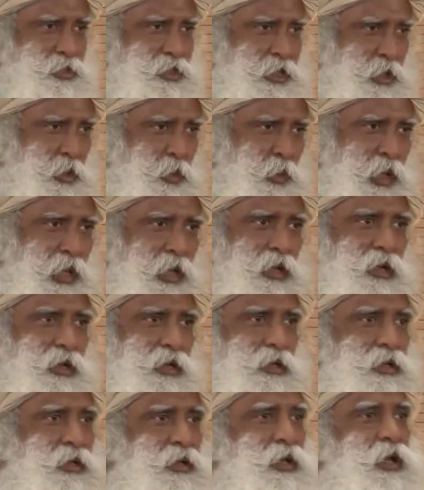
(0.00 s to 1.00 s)
sick well,
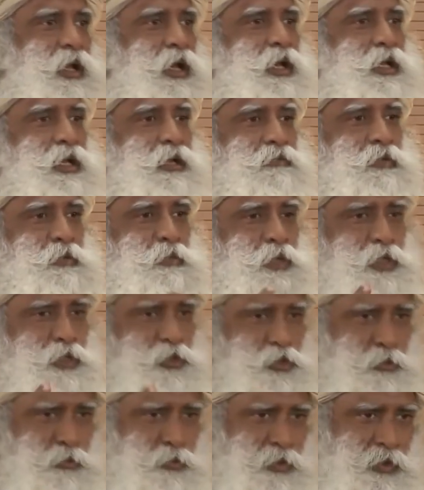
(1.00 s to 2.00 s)
and everybody
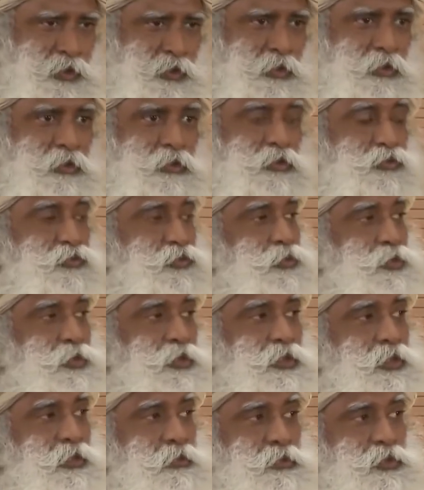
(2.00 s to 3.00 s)
should be… If you
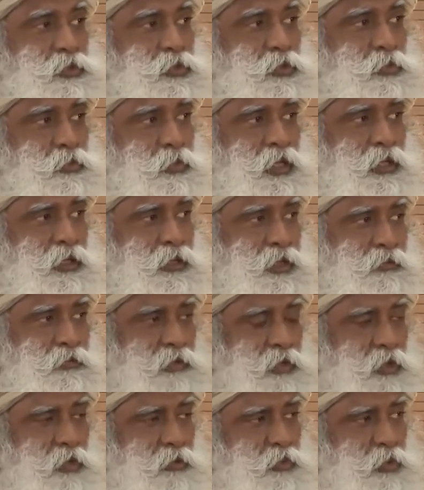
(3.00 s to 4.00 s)
treat them so well, they
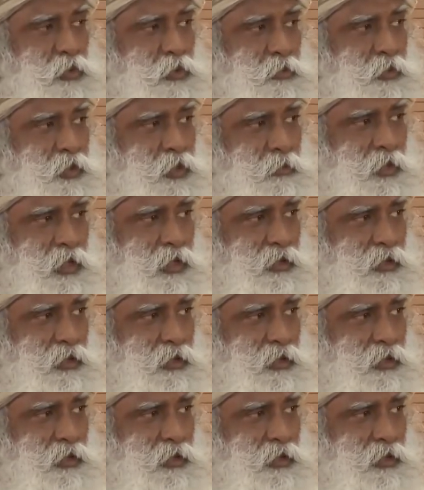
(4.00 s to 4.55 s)
will not want to become